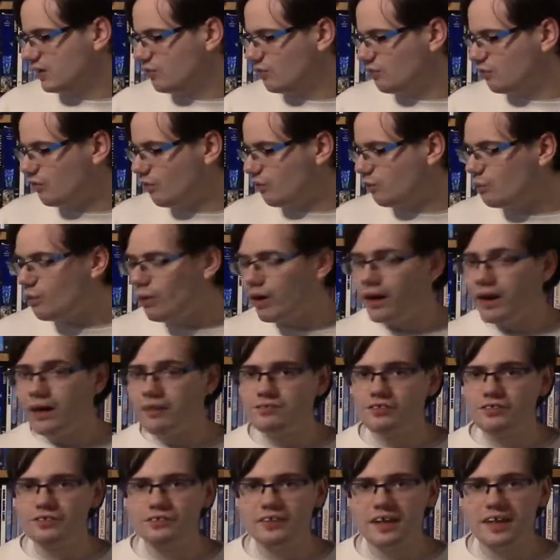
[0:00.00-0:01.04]
for
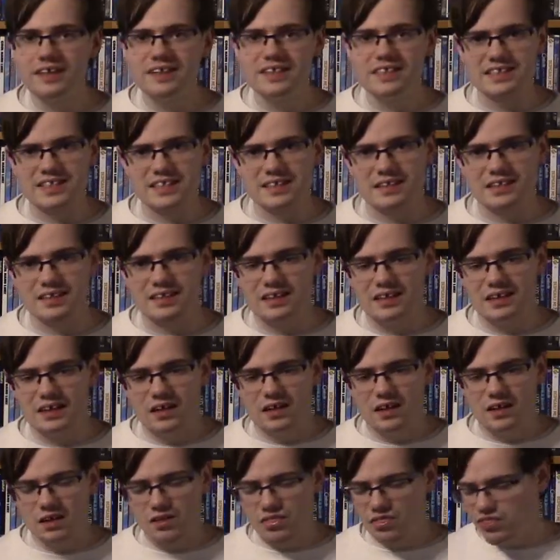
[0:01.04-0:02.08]
whatever reason,
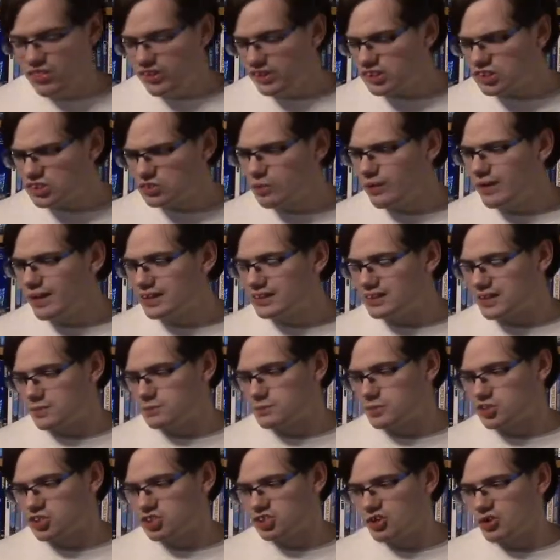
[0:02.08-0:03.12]
this week's
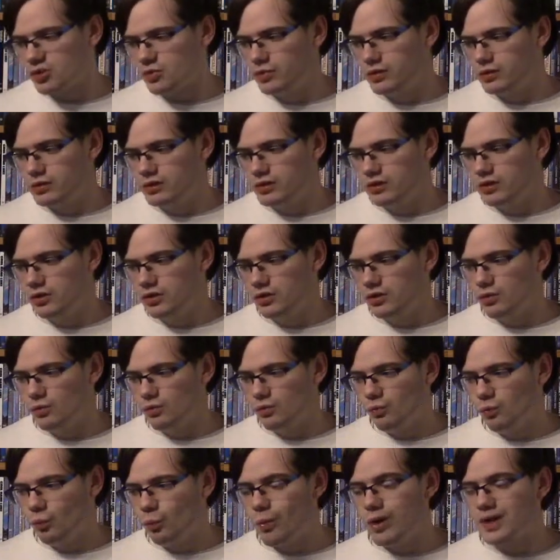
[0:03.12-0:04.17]
episode
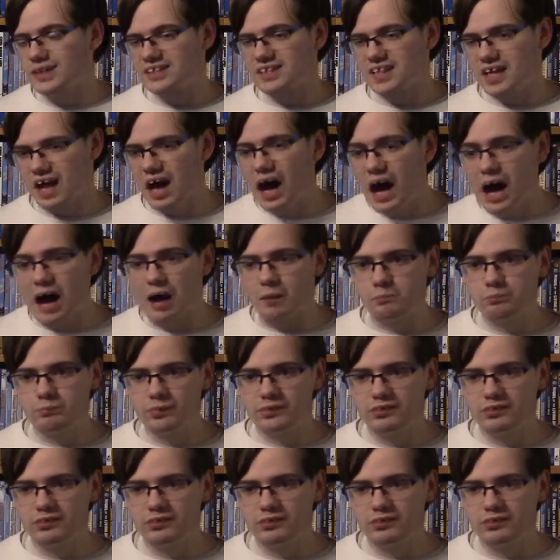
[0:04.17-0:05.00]
was up